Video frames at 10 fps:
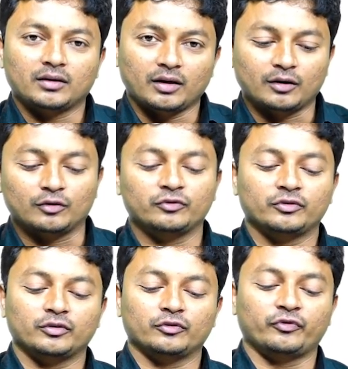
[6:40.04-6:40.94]
now
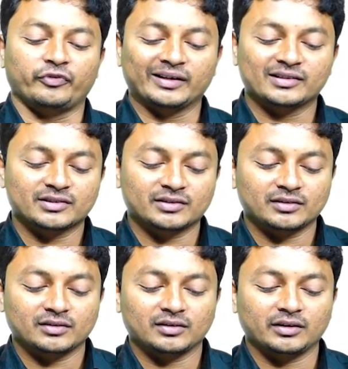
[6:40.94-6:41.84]
fix
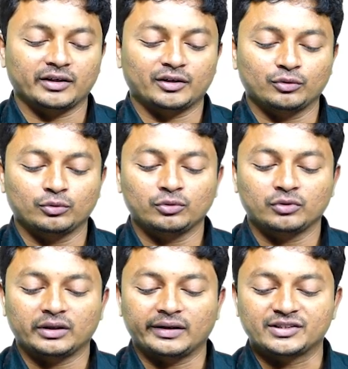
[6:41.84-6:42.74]
it to
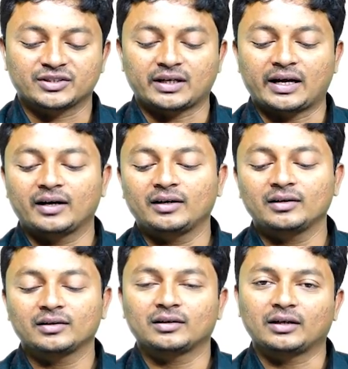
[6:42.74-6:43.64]
a
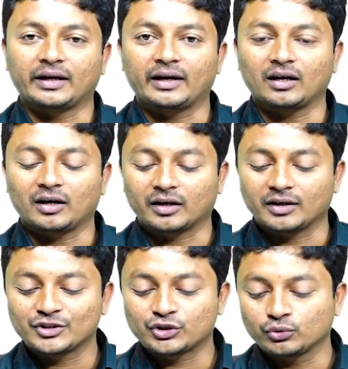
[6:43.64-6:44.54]
stand and
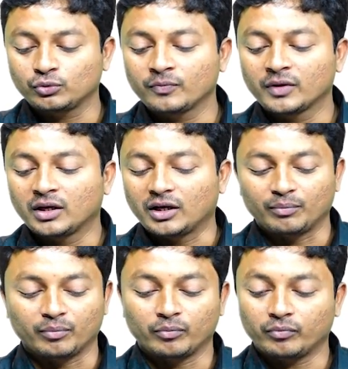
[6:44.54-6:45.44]
attach to a
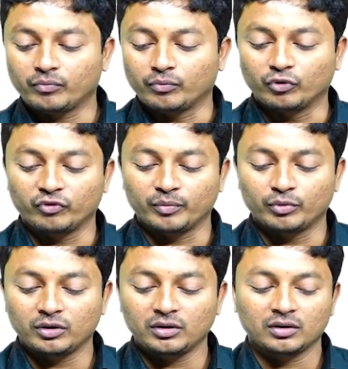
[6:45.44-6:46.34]

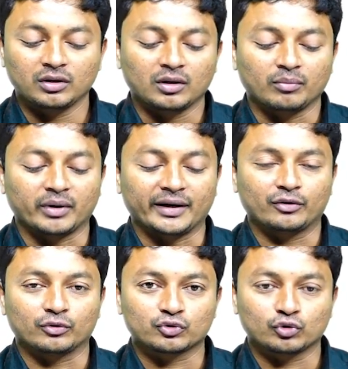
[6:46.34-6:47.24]
movable
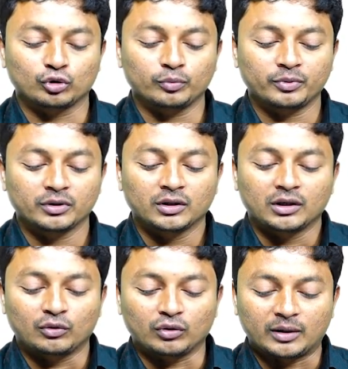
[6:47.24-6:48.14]
microscope
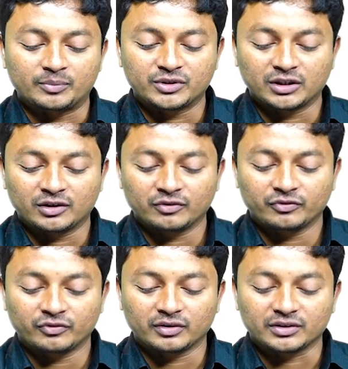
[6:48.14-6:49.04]
to observe
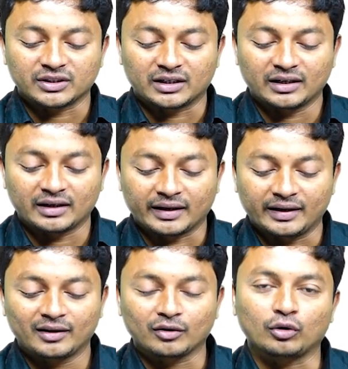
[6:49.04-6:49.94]
certain
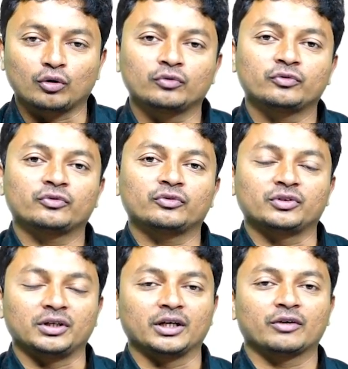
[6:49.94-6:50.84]
height of
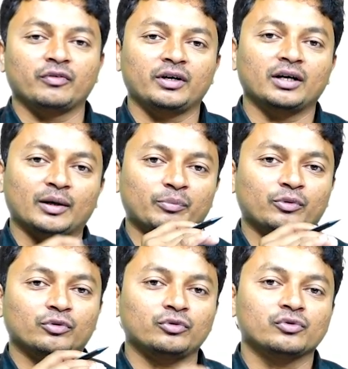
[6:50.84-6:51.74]
the liquid up
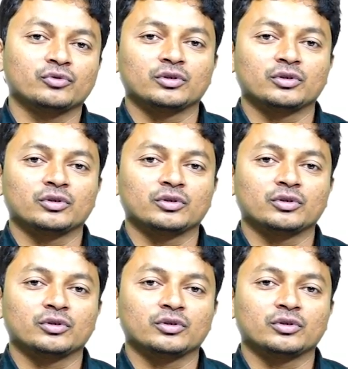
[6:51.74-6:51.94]
to